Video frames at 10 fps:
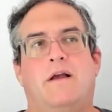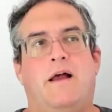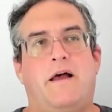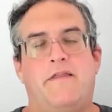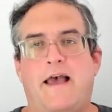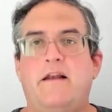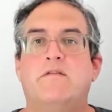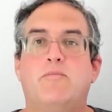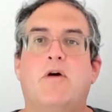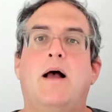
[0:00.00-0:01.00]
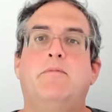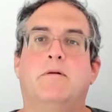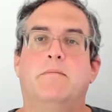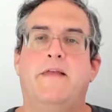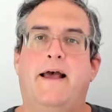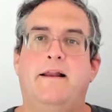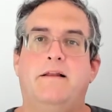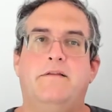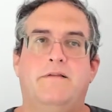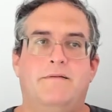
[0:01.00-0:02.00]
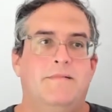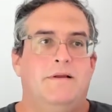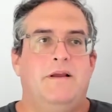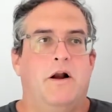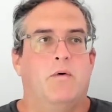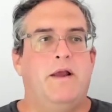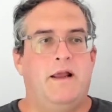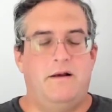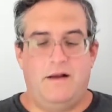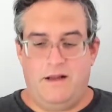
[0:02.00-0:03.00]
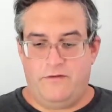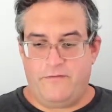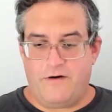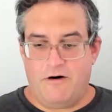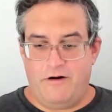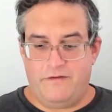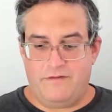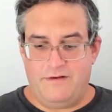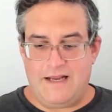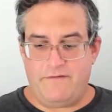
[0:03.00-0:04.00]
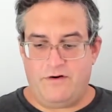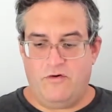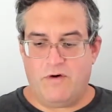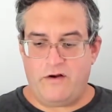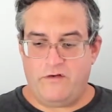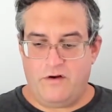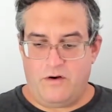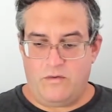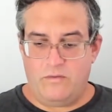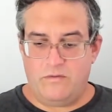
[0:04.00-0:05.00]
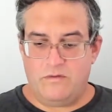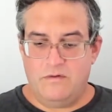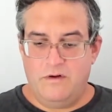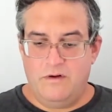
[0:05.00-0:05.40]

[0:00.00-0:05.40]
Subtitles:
that is a problem. That, you know, and as far as David Grush goes,